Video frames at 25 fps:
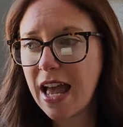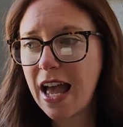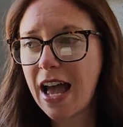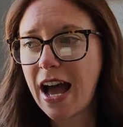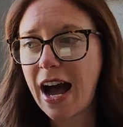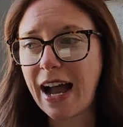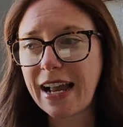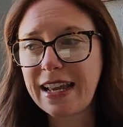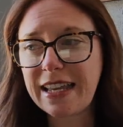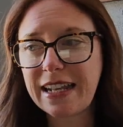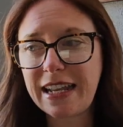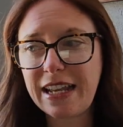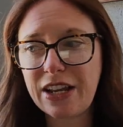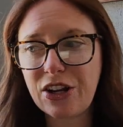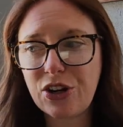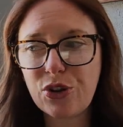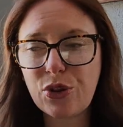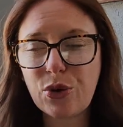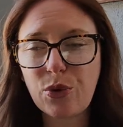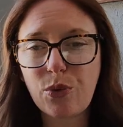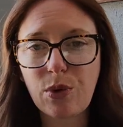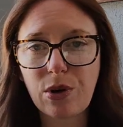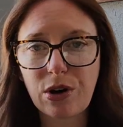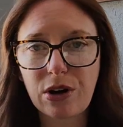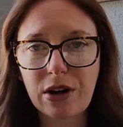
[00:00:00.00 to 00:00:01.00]
I can hear the
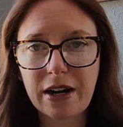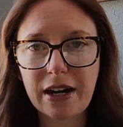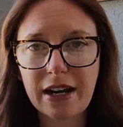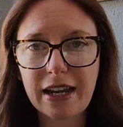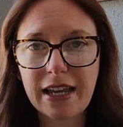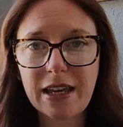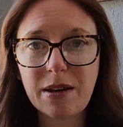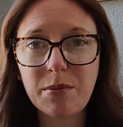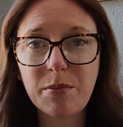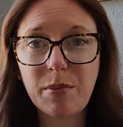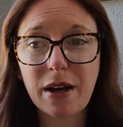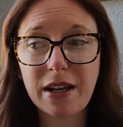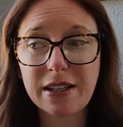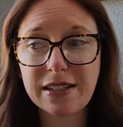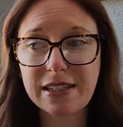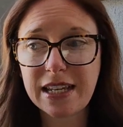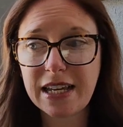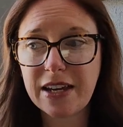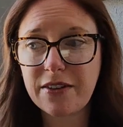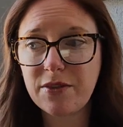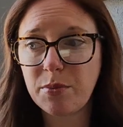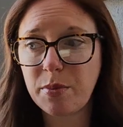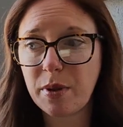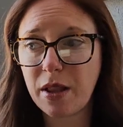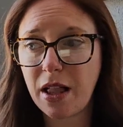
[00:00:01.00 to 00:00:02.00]
whirring and buzzing
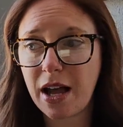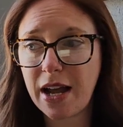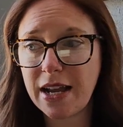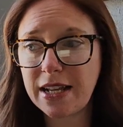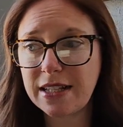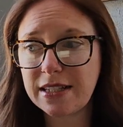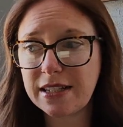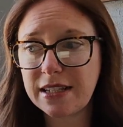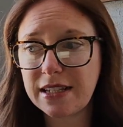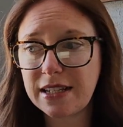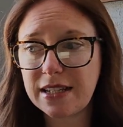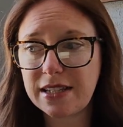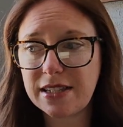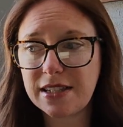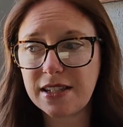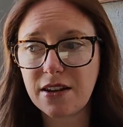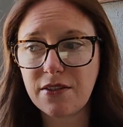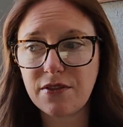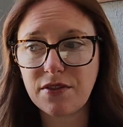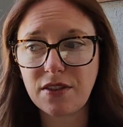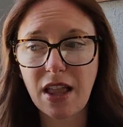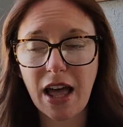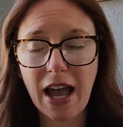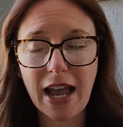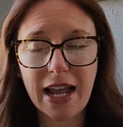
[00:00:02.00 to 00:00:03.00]
of appliances,
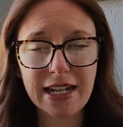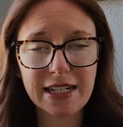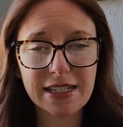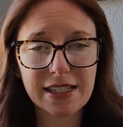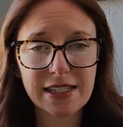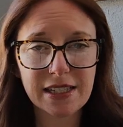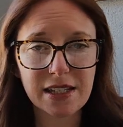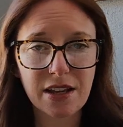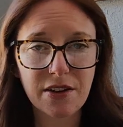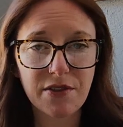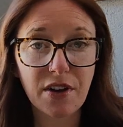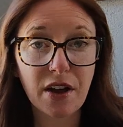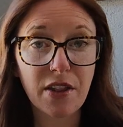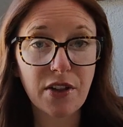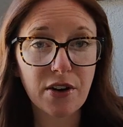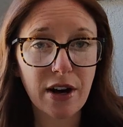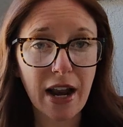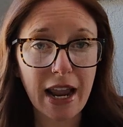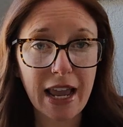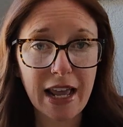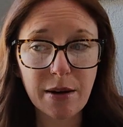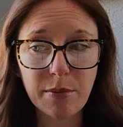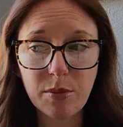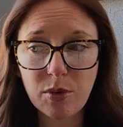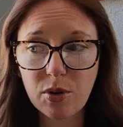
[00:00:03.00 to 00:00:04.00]
of lights, of other
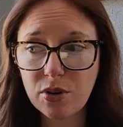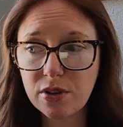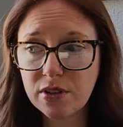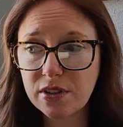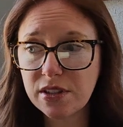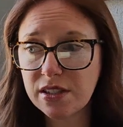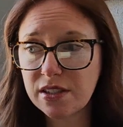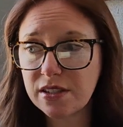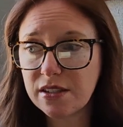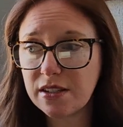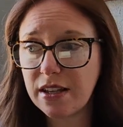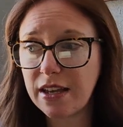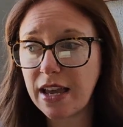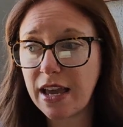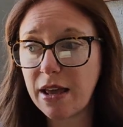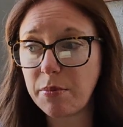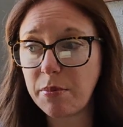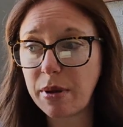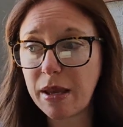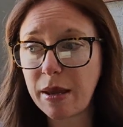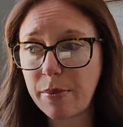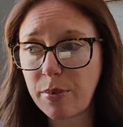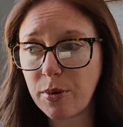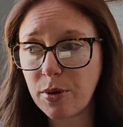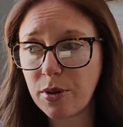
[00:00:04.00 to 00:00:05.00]
animals and
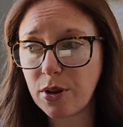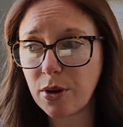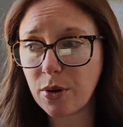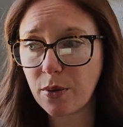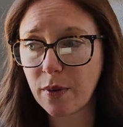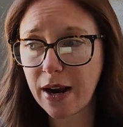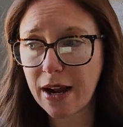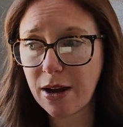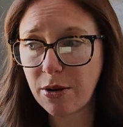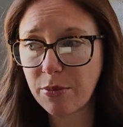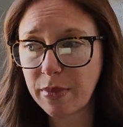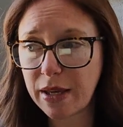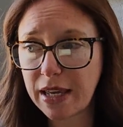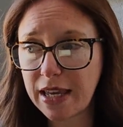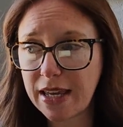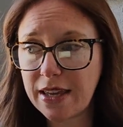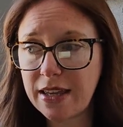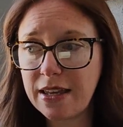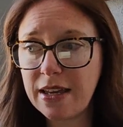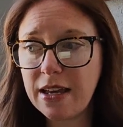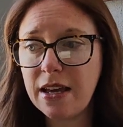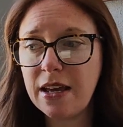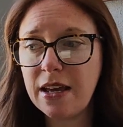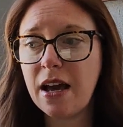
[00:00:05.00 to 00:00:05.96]
people around me.